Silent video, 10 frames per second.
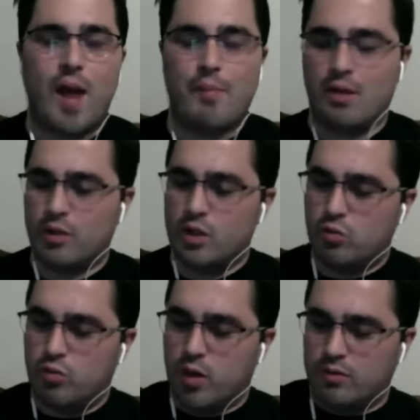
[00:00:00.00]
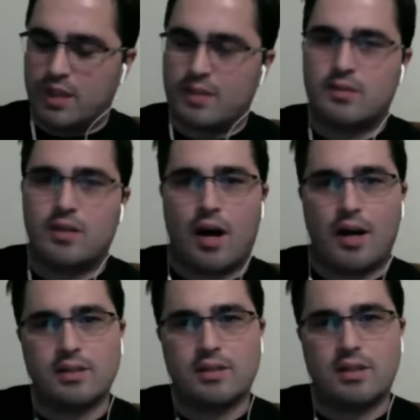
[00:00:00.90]
And when you rotate this
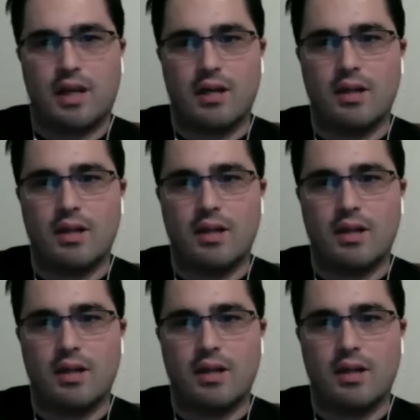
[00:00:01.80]
Haas set,